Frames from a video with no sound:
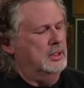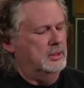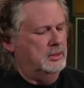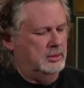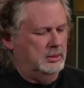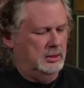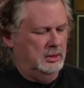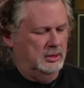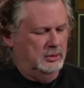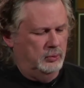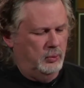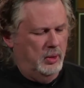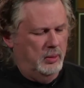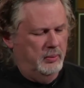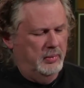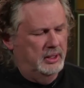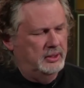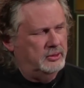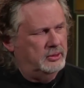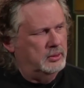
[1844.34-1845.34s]
is, is what
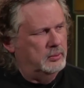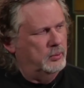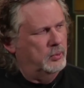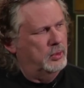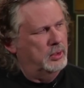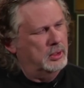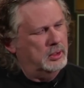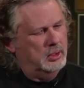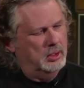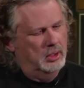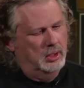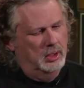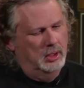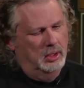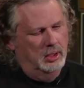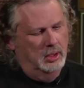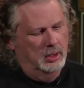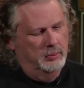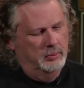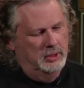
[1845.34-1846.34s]
makes them work a,
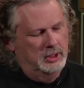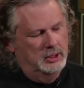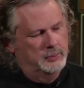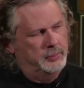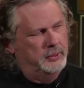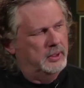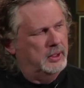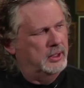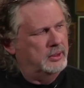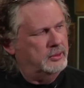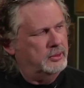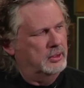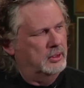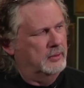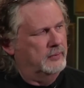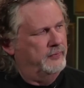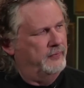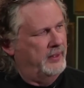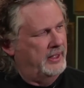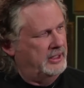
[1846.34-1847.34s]
a manipulation of
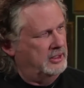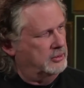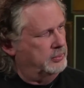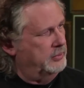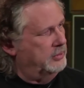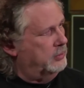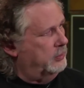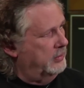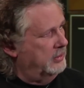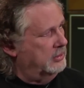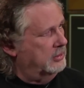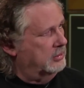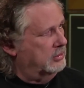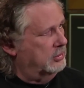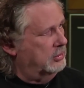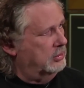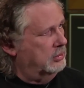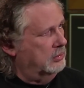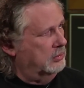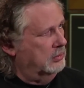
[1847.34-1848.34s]
the phase between the
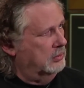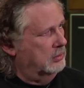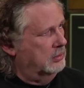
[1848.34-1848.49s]
two?